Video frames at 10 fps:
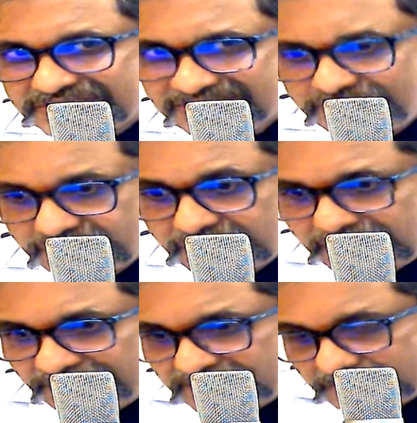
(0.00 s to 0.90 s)
You should have
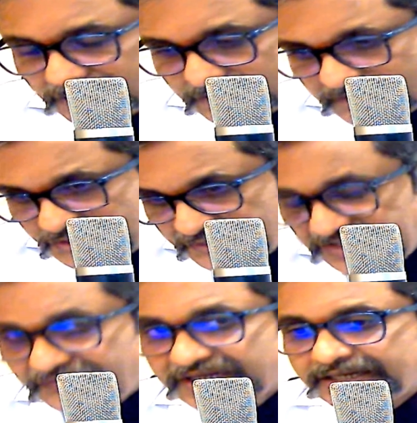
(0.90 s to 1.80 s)
a
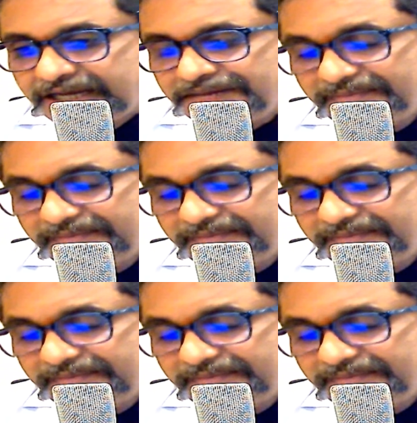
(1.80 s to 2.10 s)
specific time,